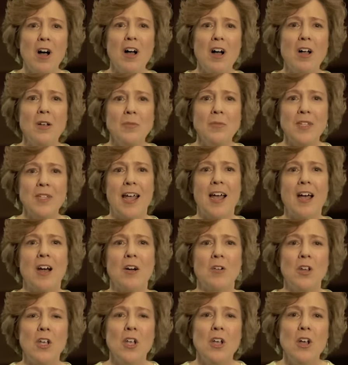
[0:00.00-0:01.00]
palms
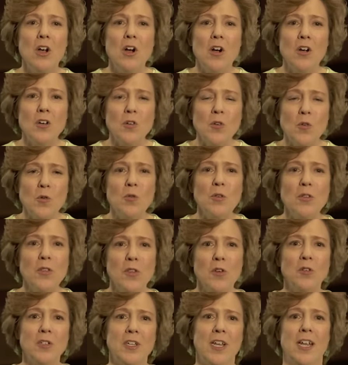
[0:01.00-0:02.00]
out toward
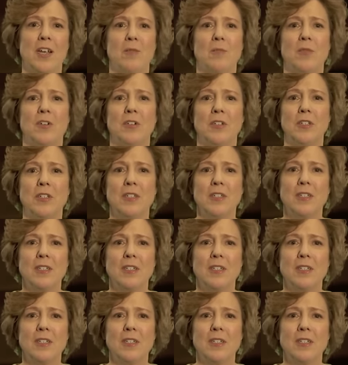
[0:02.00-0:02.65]
those hammers,